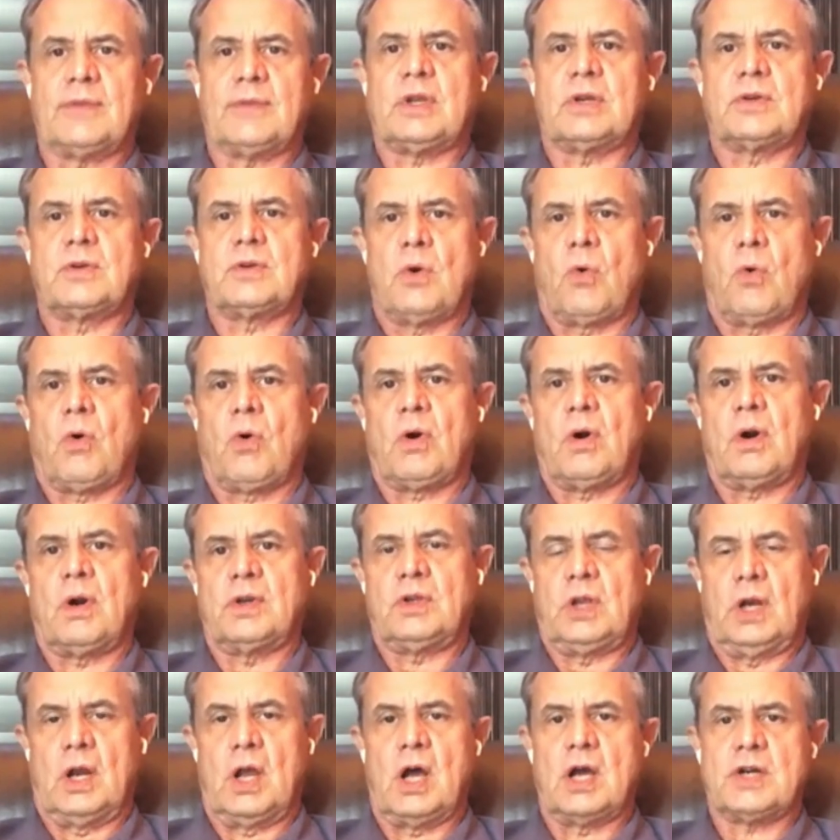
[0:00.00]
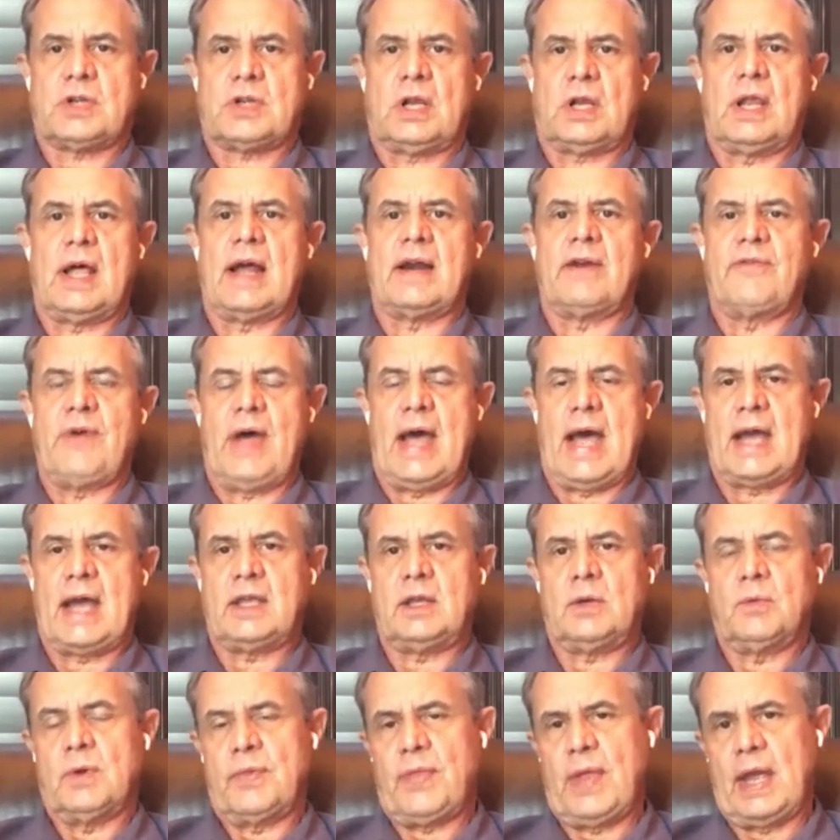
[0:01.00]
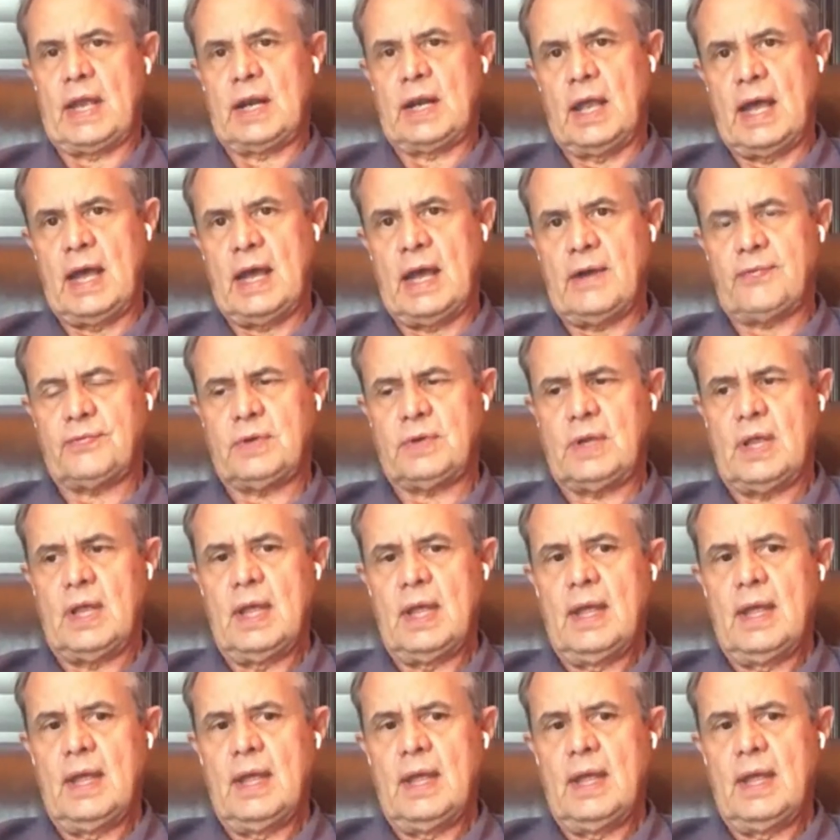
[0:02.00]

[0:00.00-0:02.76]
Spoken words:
out the door, you lost a lot of value when they left.